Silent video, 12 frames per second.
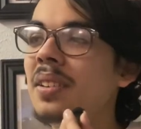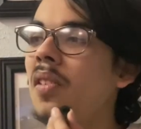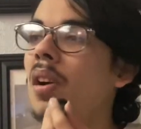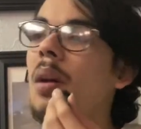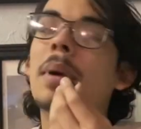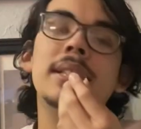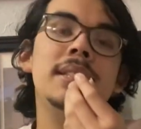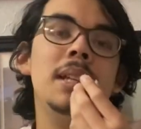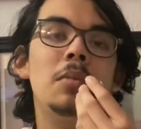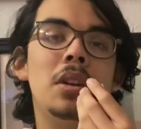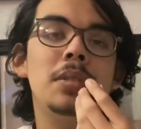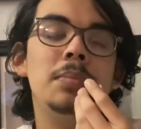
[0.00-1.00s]
Or I might see
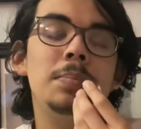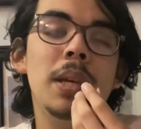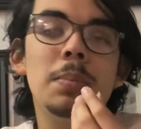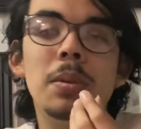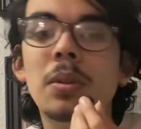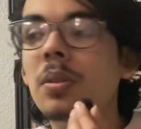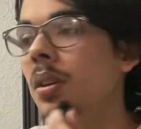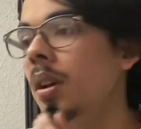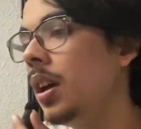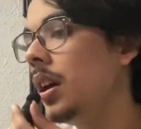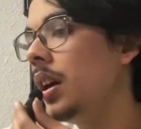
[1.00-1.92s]
more people